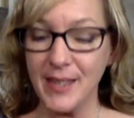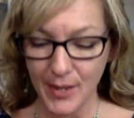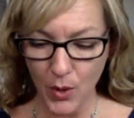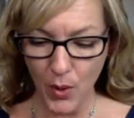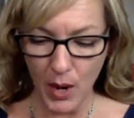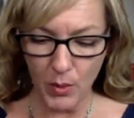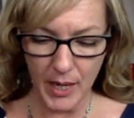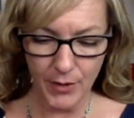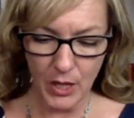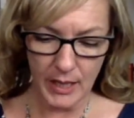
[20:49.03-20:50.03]
So I will
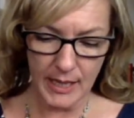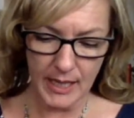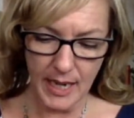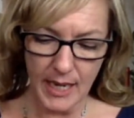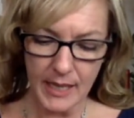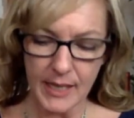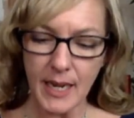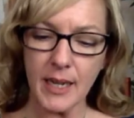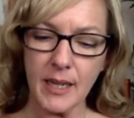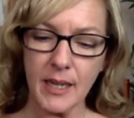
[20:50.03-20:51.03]
give you the link to that in a
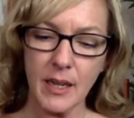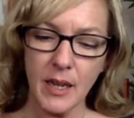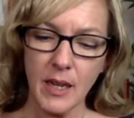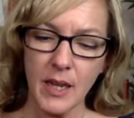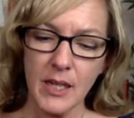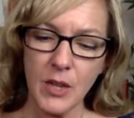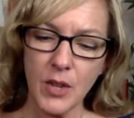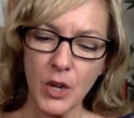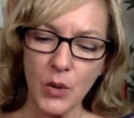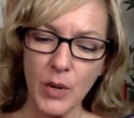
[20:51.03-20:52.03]
second.
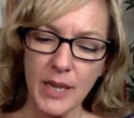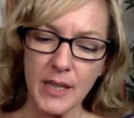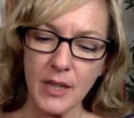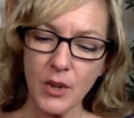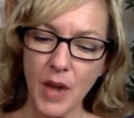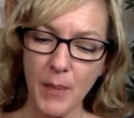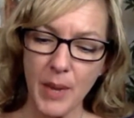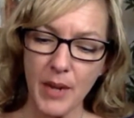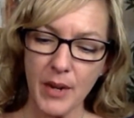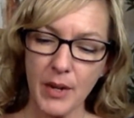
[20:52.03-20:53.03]
So the ingredients in their
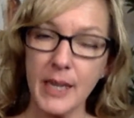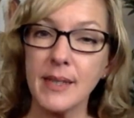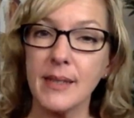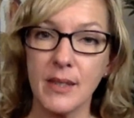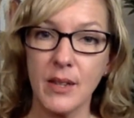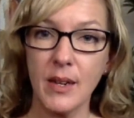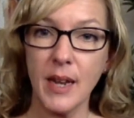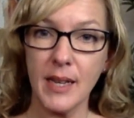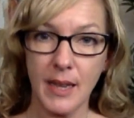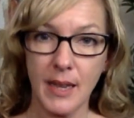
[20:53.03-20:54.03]
nut butter is as
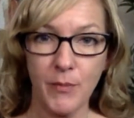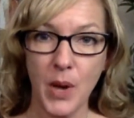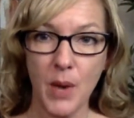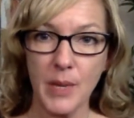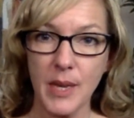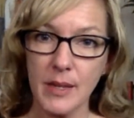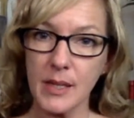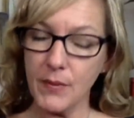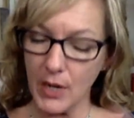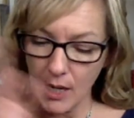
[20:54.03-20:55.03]
good as F-bomb
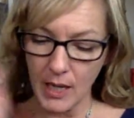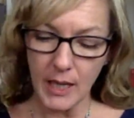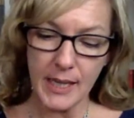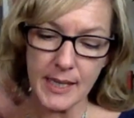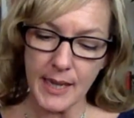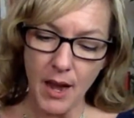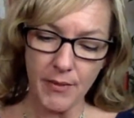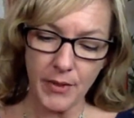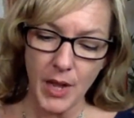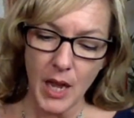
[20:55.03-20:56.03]
because it's very clean
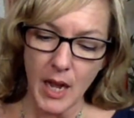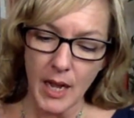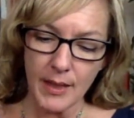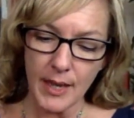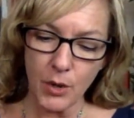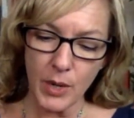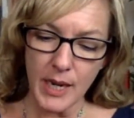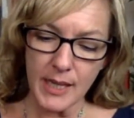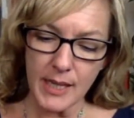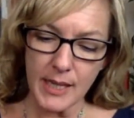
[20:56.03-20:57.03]
stuff. The
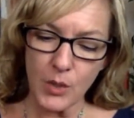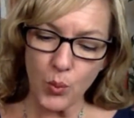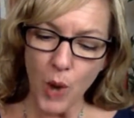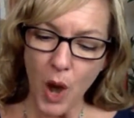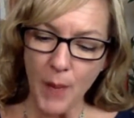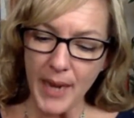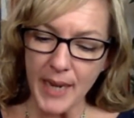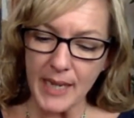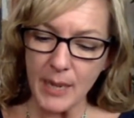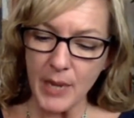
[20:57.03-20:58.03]
ingredients is raw
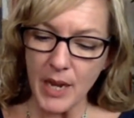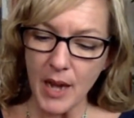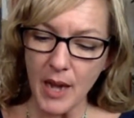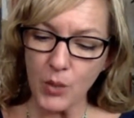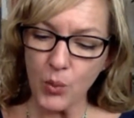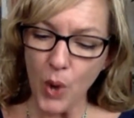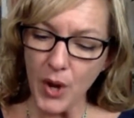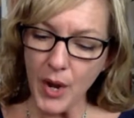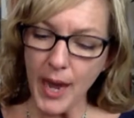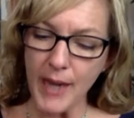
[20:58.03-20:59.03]
macadamia nuts,
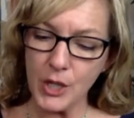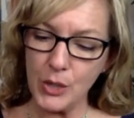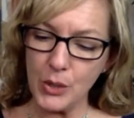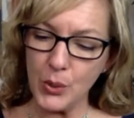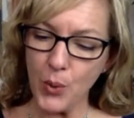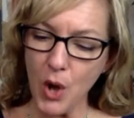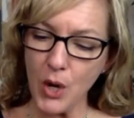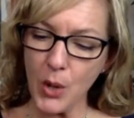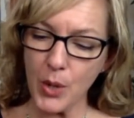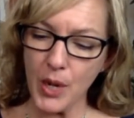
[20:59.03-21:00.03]
raw cashews,
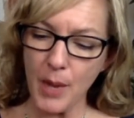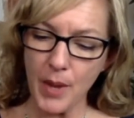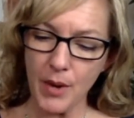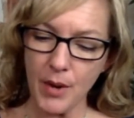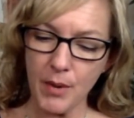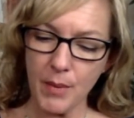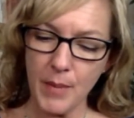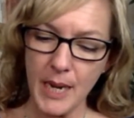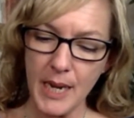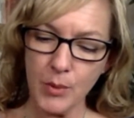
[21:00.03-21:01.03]
raw coconut butter,
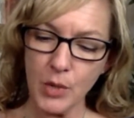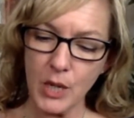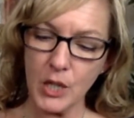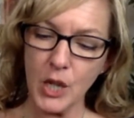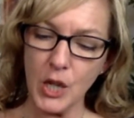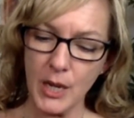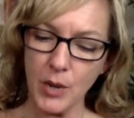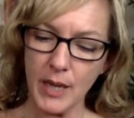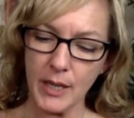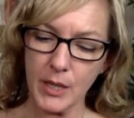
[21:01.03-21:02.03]
medium chain
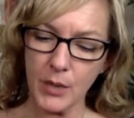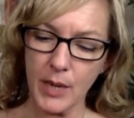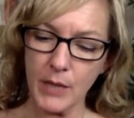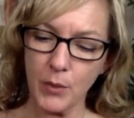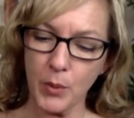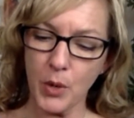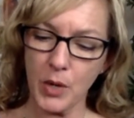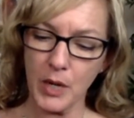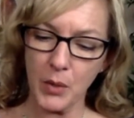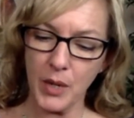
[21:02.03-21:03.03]
triglycerides from
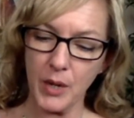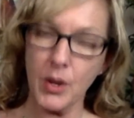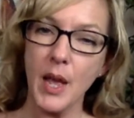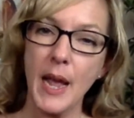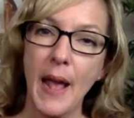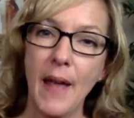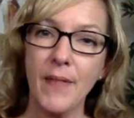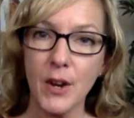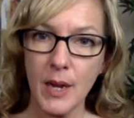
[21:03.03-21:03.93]
coconut oil, and